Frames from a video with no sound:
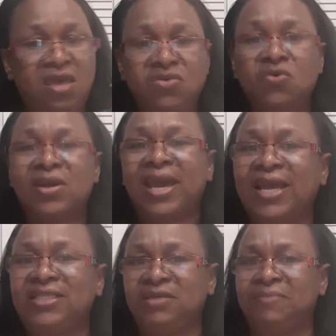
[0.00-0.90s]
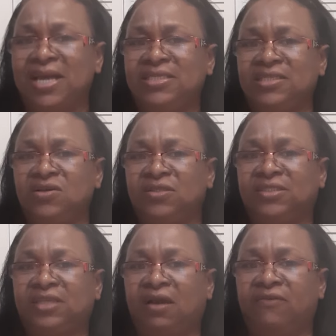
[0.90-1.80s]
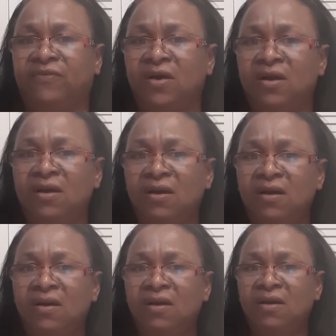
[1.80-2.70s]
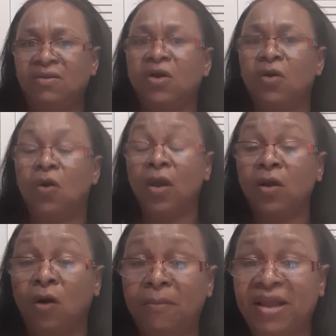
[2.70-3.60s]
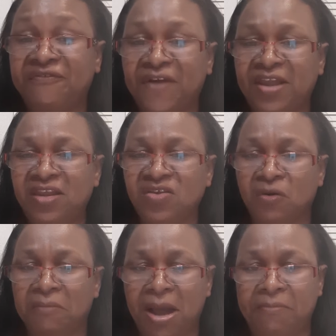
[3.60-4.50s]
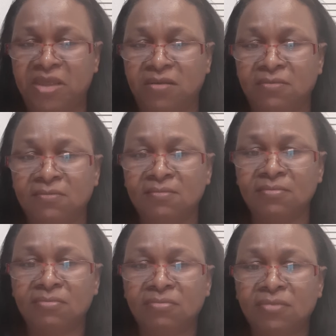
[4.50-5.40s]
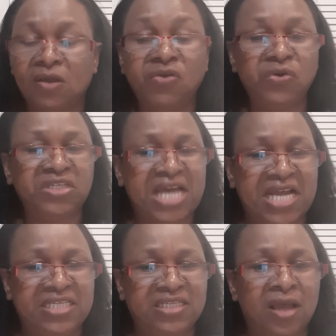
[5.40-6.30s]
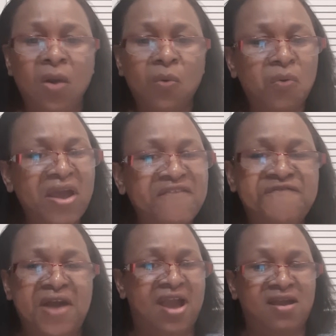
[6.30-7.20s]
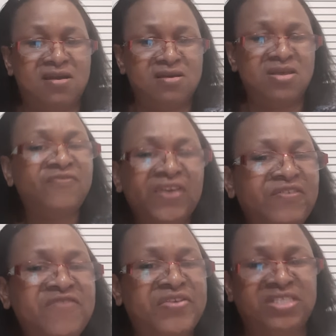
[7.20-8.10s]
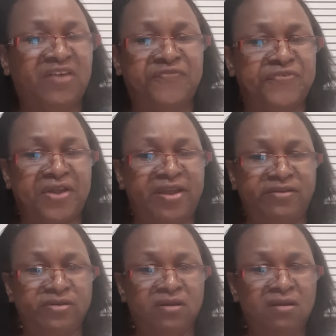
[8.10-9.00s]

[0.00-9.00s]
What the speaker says: you can't imagine yourself not going home and finding your mommy or your daddy, whoever, even if it's a friend.